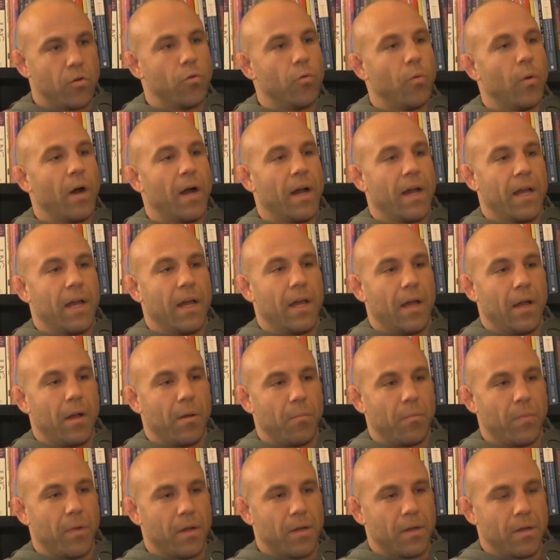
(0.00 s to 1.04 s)
who I
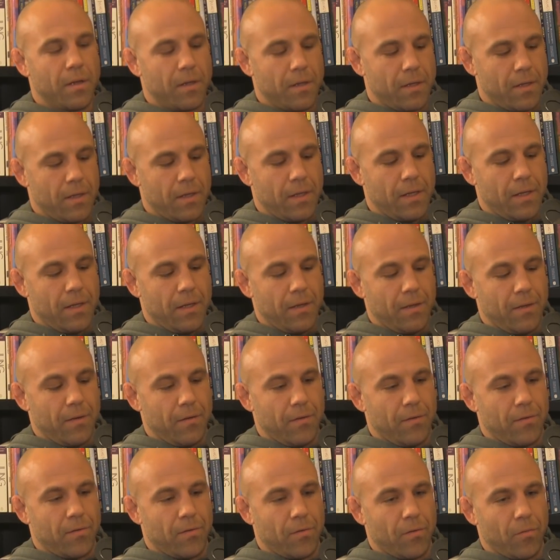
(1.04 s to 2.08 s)
am
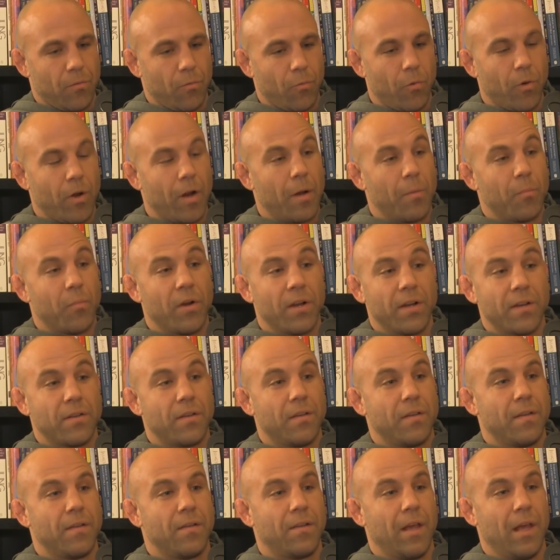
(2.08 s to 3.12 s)
and what I
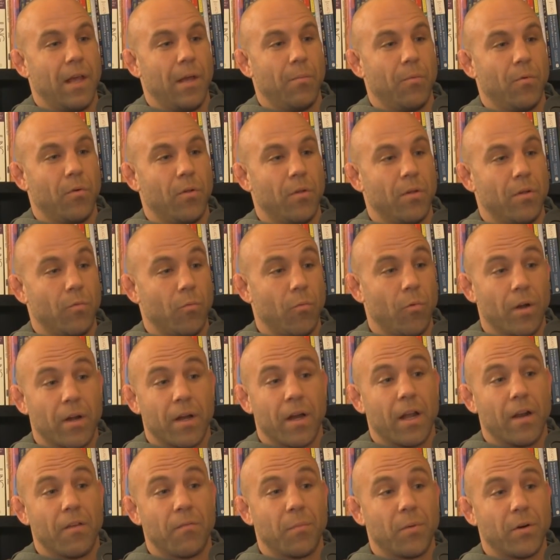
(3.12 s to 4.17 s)
bring to the table and
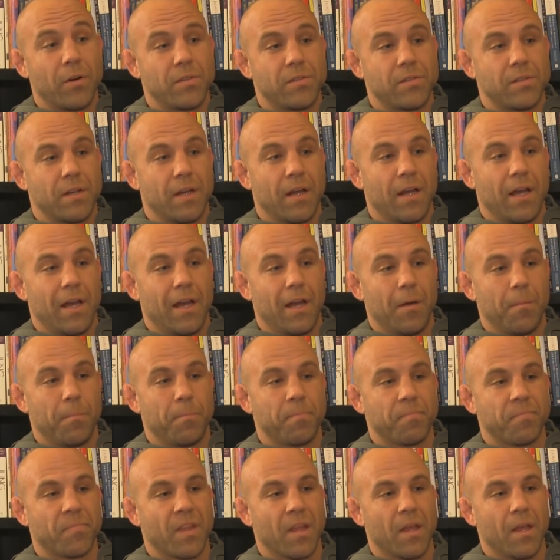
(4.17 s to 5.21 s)
what kind of person I
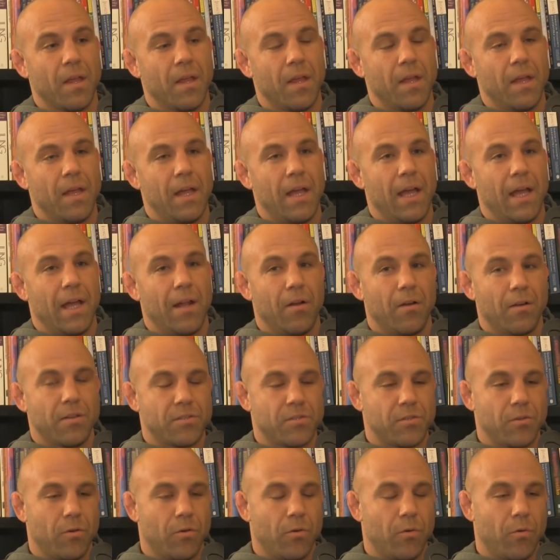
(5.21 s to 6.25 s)
am, and
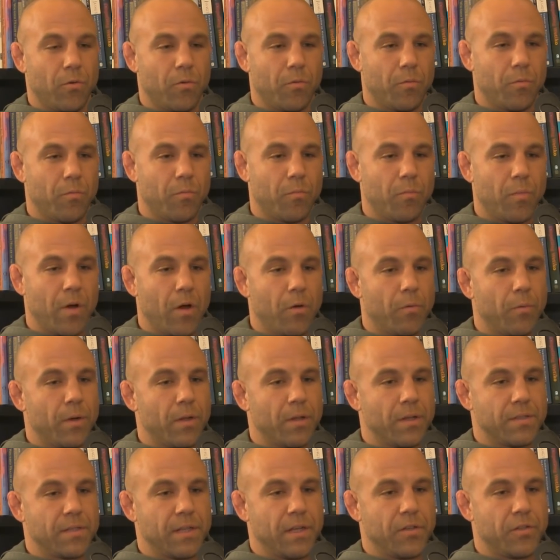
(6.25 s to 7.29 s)
also my
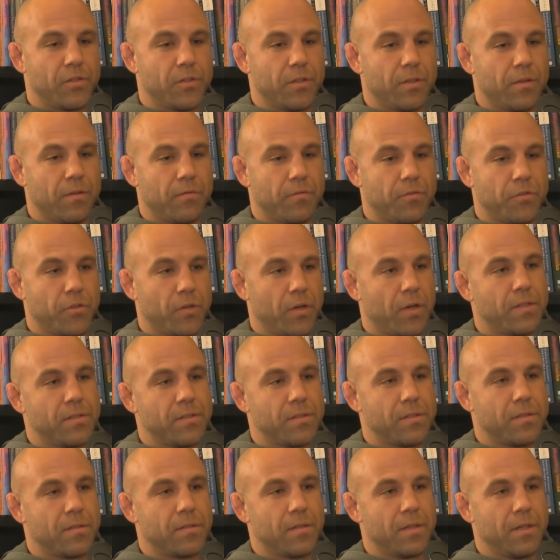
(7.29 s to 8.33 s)
own realization of
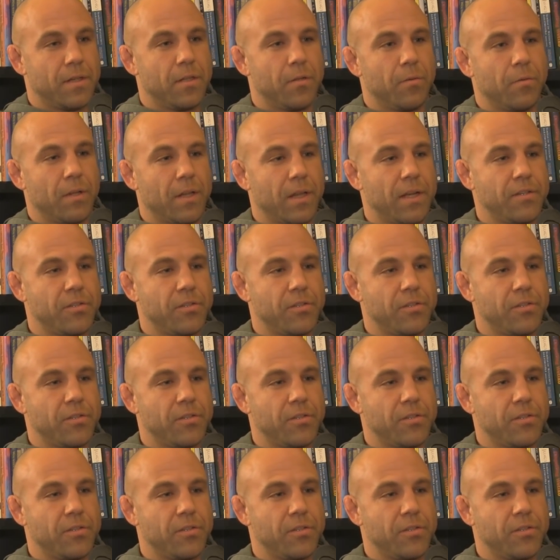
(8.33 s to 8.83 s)
trust in the